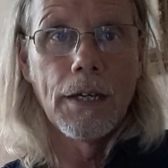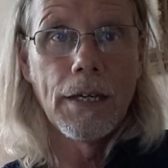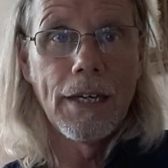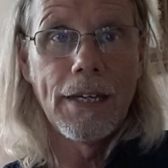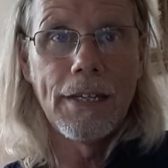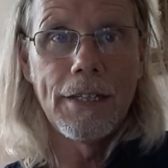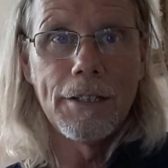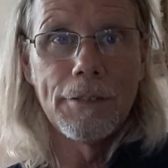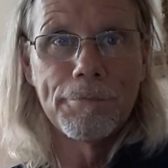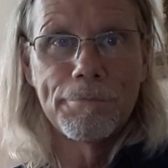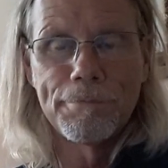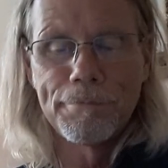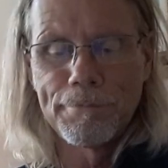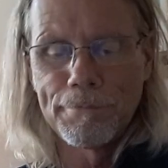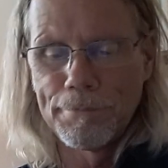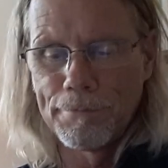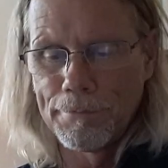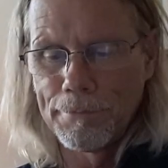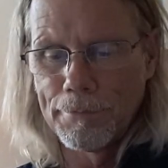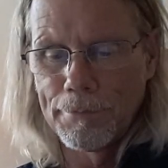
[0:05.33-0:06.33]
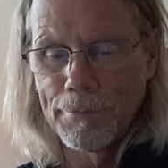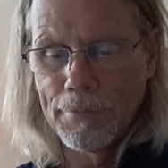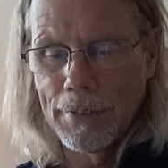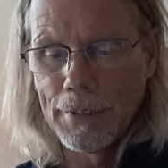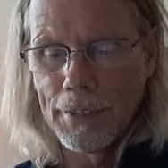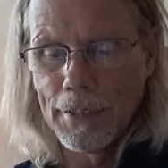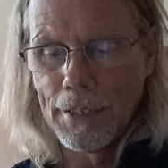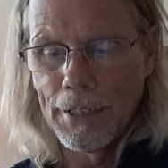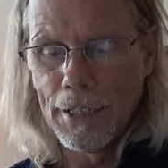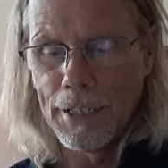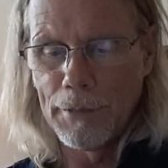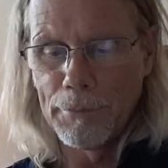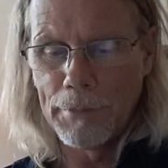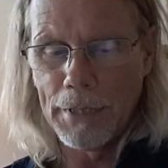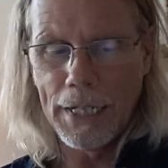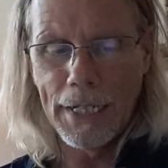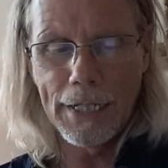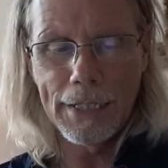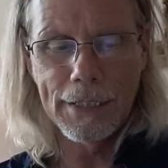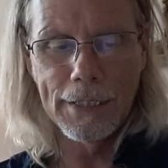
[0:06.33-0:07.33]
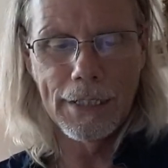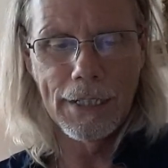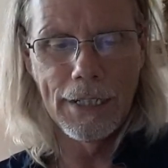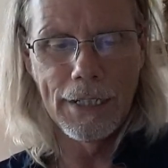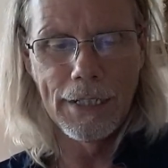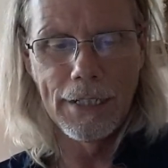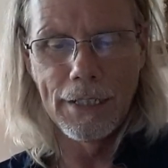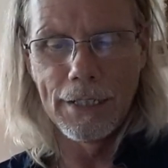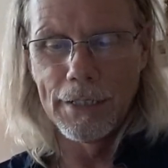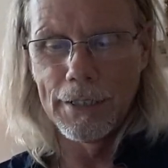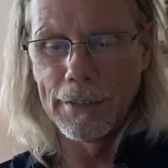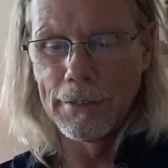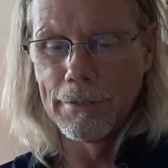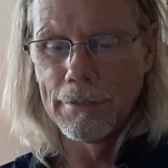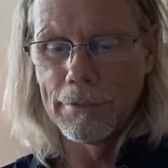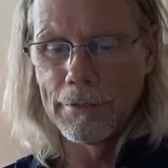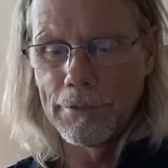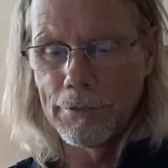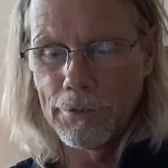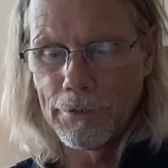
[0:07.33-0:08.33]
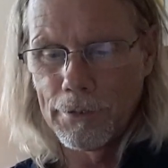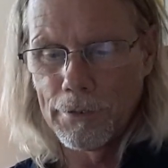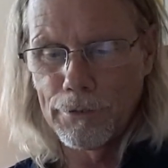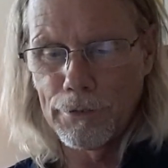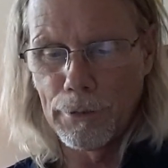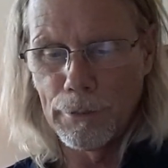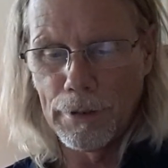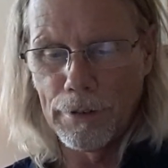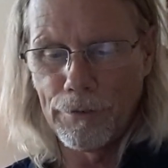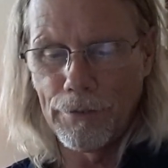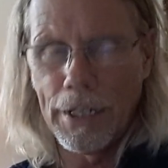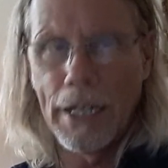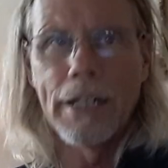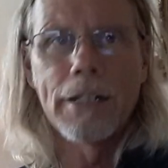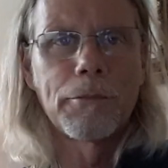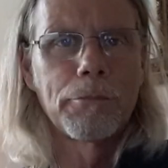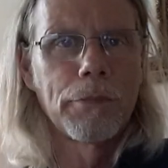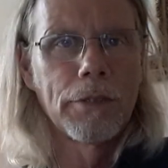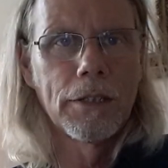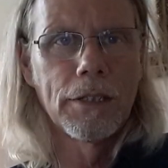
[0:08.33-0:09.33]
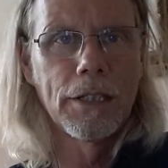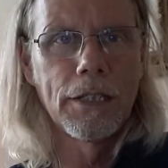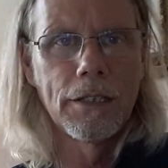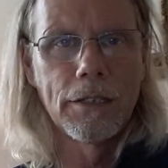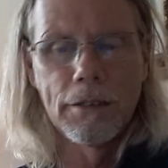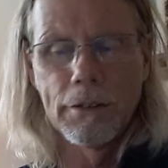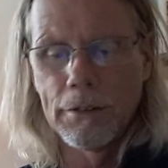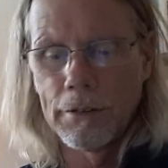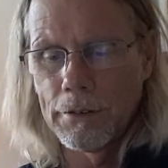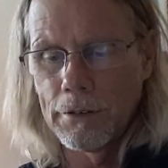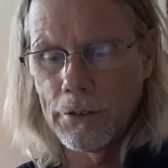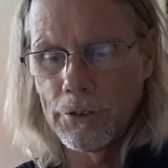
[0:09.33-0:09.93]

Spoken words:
Hey, I'm back again from my flat in Berlin,